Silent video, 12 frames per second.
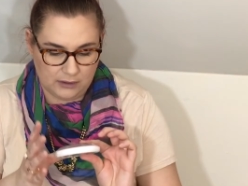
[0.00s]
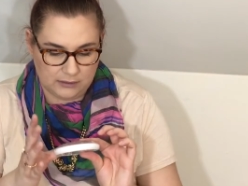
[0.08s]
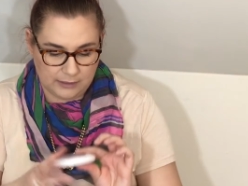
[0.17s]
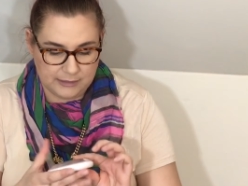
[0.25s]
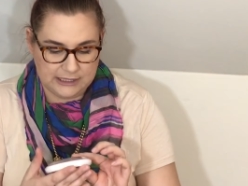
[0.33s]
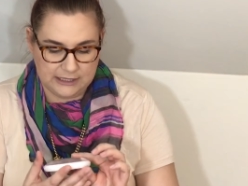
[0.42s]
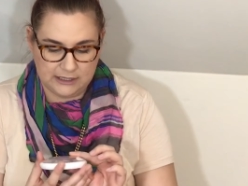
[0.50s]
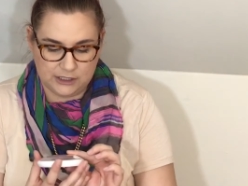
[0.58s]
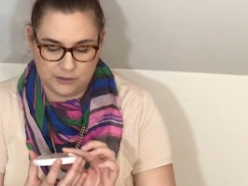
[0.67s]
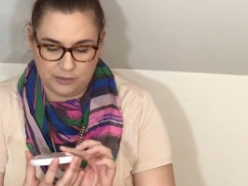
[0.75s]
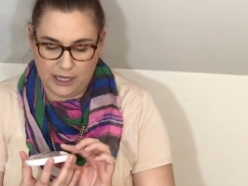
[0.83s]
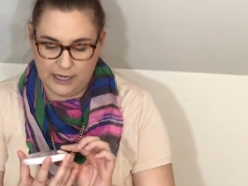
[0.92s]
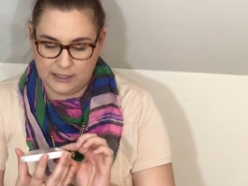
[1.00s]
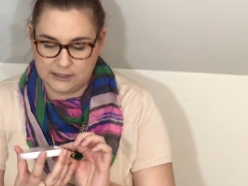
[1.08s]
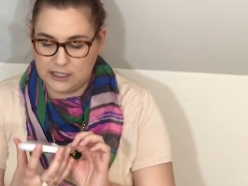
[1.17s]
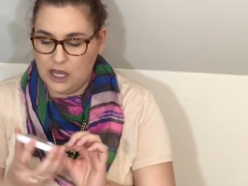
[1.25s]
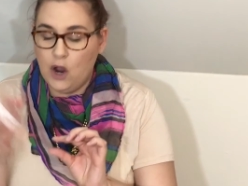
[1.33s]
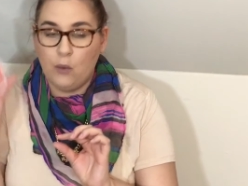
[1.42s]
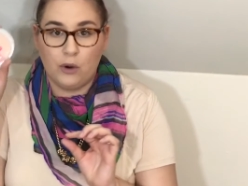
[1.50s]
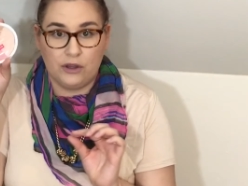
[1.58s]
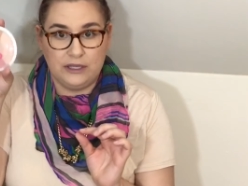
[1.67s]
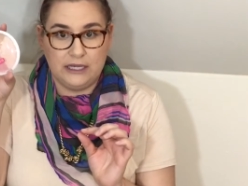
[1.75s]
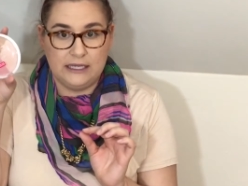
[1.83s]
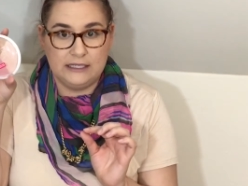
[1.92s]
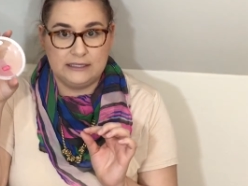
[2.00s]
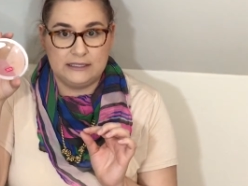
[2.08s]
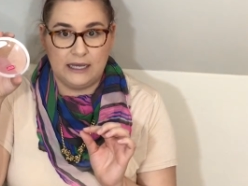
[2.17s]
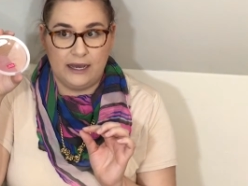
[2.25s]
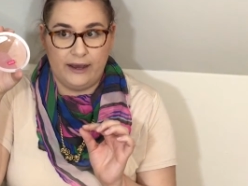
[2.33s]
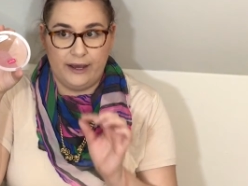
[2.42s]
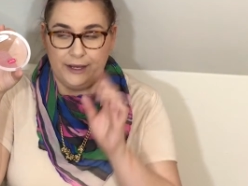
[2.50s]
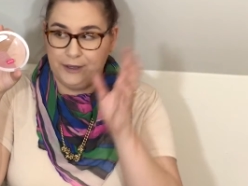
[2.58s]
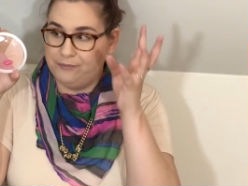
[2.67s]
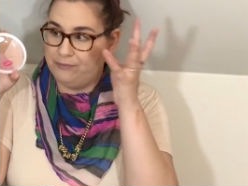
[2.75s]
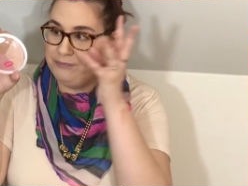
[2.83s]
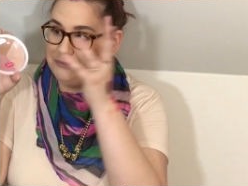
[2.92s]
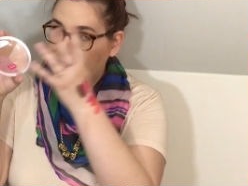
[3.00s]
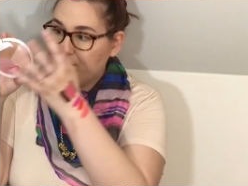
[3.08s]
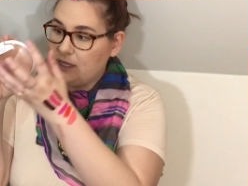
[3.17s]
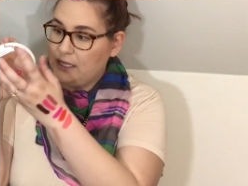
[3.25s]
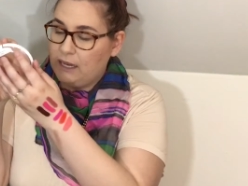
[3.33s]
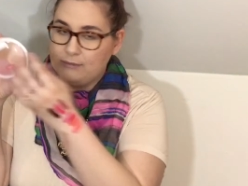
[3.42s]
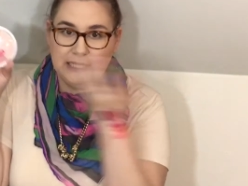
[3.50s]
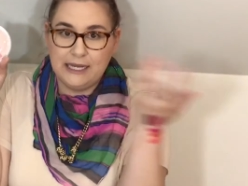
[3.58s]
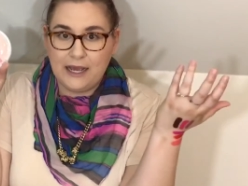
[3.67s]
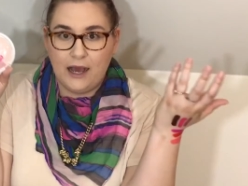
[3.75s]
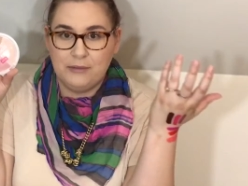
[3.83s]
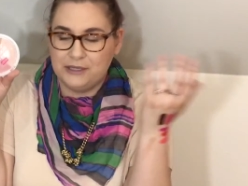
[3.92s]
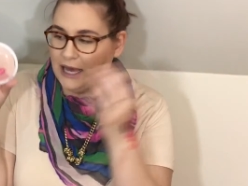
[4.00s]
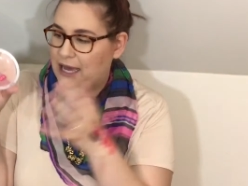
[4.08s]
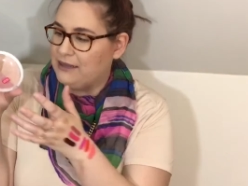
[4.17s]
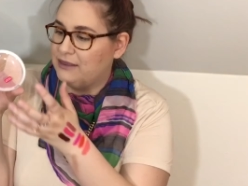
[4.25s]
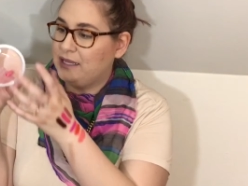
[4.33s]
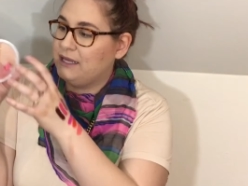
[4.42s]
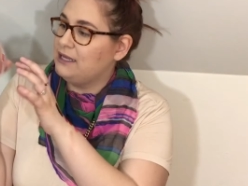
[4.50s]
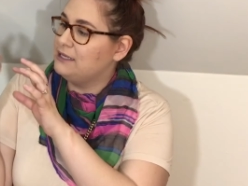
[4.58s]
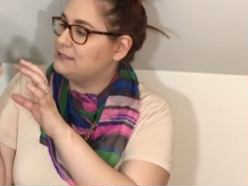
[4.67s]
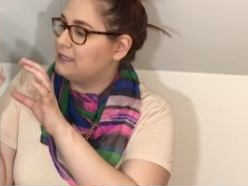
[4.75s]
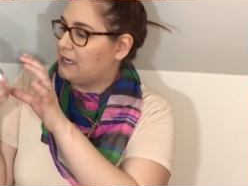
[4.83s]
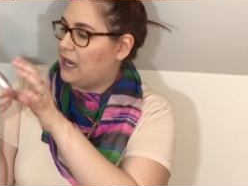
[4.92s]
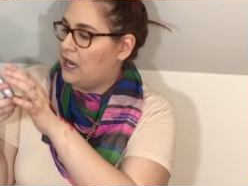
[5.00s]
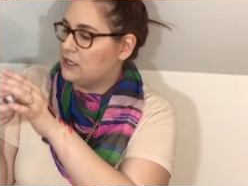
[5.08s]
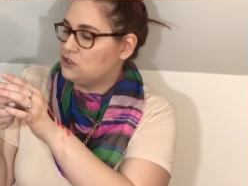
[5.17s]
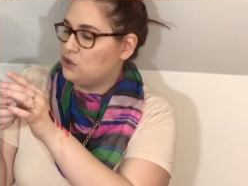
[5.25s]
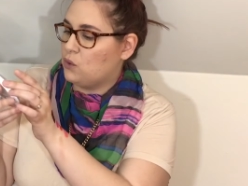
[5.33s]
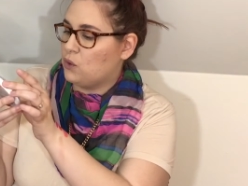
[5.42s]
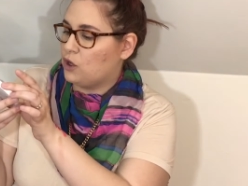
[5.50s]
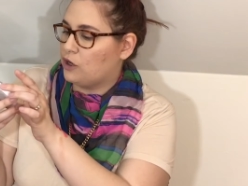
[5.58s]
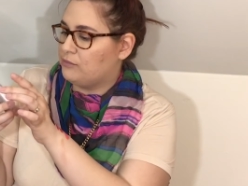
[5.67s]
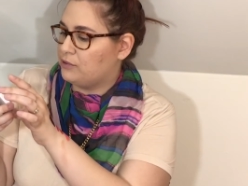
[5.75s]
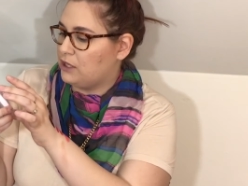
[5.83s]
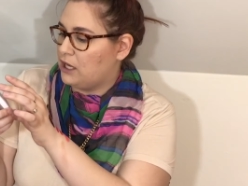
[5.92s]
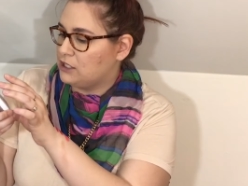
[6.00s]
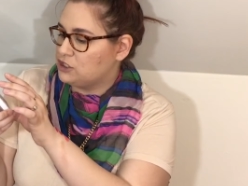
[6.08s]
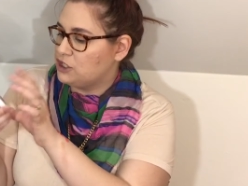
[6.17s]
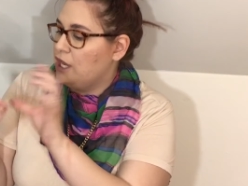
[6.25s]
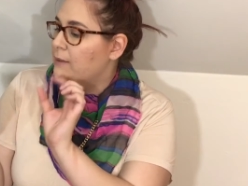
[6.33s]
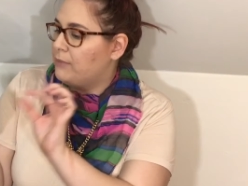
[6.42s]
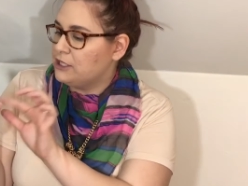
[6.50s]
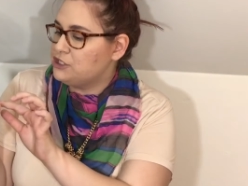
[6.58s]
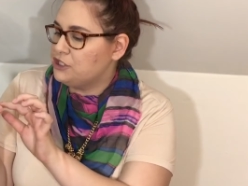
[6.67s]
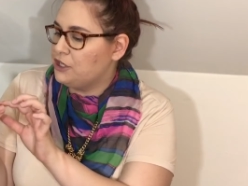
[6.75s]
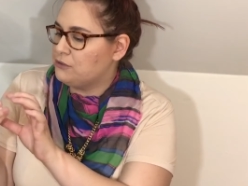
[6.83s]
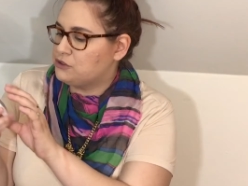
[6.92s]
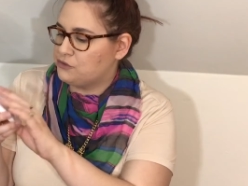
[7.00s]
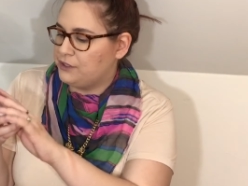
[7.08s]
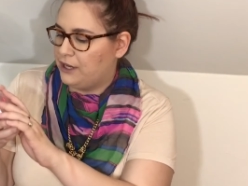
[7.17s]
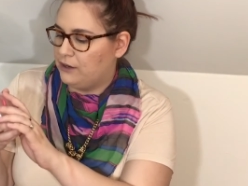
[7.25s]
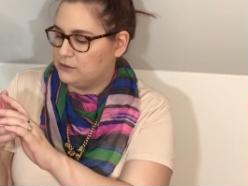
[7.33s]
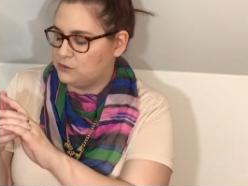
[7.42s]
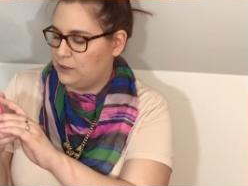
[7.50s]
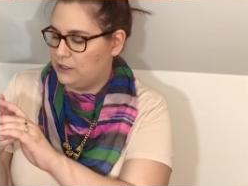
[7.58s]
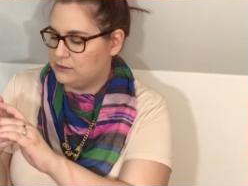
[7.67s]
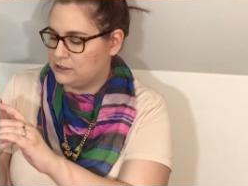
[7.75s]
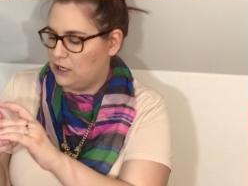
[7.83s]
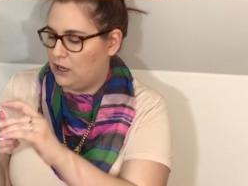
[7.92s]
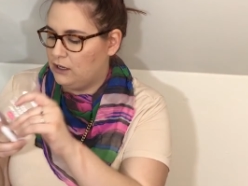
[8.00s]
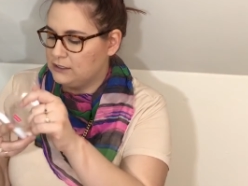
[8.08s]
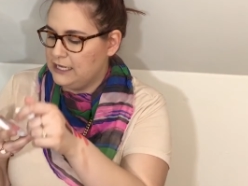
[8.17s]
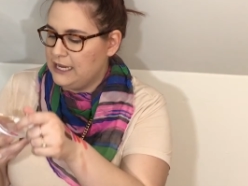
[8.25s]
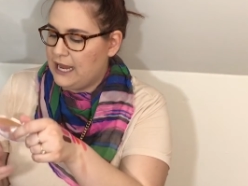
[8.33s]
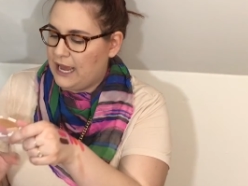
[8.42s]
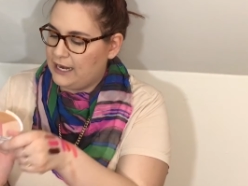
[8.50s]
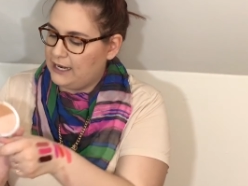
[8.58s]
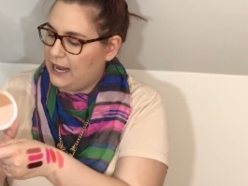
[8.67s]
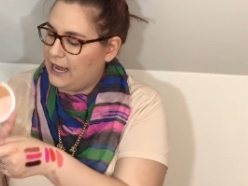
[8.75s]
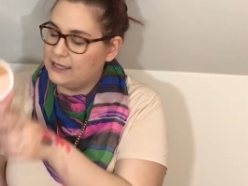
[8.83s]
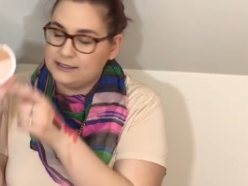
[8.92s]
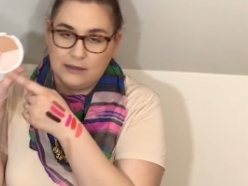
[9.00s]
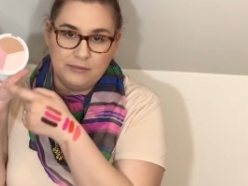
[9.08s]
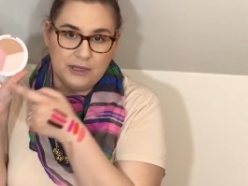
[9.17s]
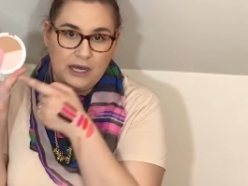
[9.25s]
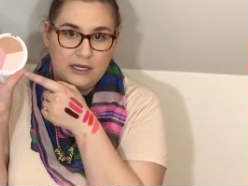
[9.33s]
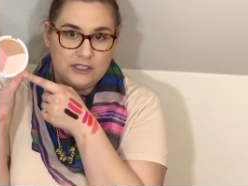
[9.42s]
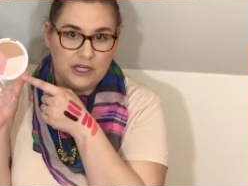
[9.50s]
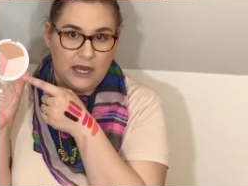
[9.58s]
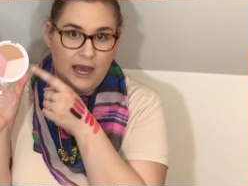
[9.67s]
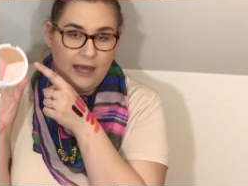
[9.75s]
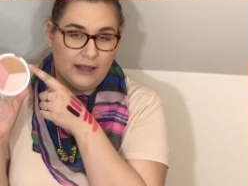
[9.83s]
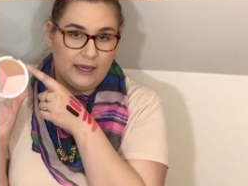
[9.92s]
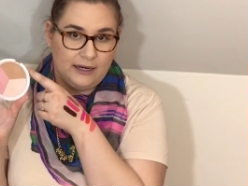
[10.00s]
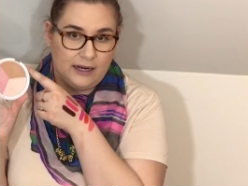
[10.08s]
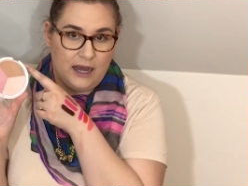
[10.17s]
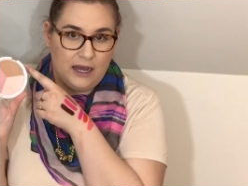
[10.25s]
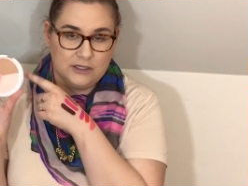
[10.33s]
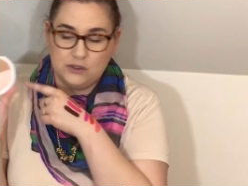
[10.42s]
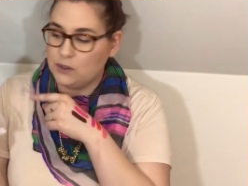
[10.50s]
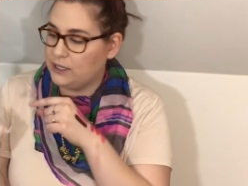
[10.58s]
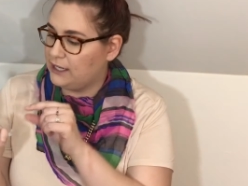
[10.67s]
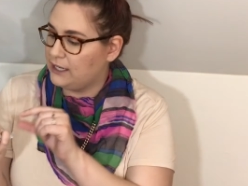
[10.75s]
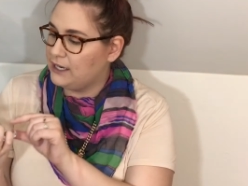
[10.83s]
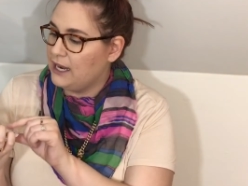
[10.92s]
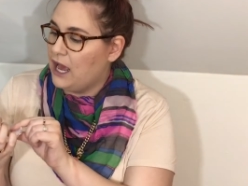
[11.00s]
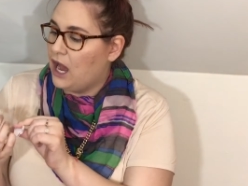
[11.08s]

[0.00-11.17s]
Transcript: limited edition products were these, I'm saying a lot. These like contour blush and go trio is what it was called. And it has a blush, a highlight, and a contour in it.